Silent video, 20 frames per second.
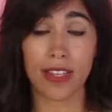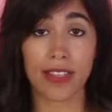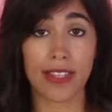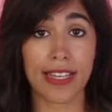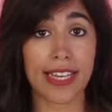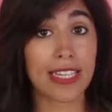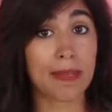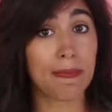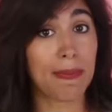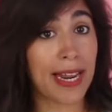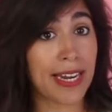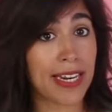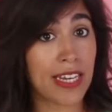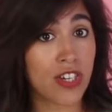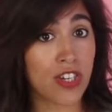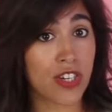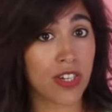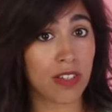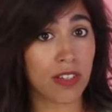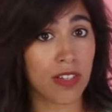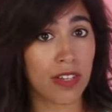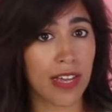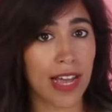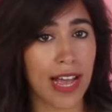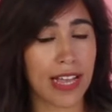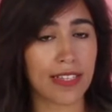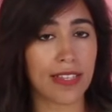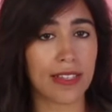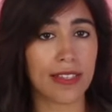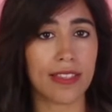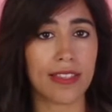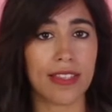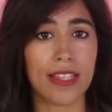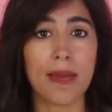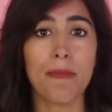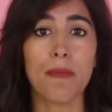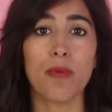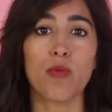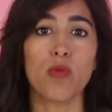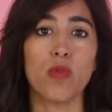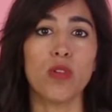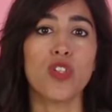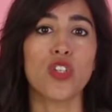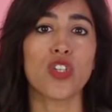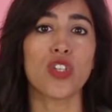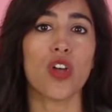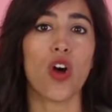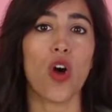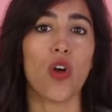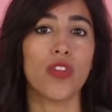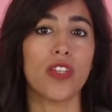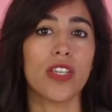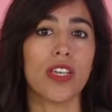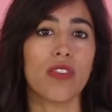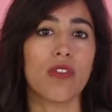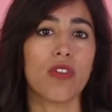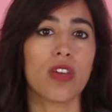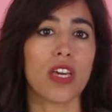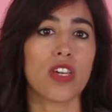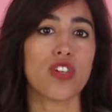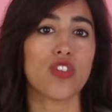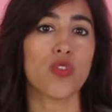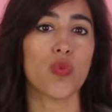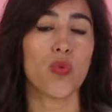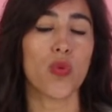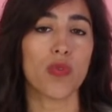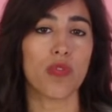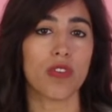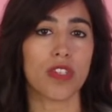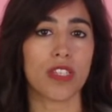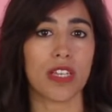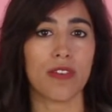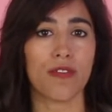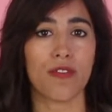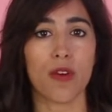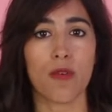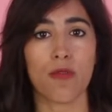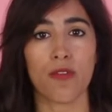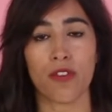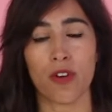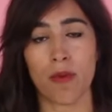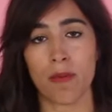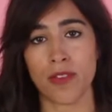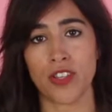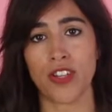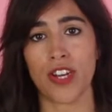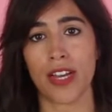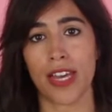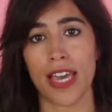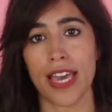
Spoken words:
The explanation has deep roots on the education we receive from young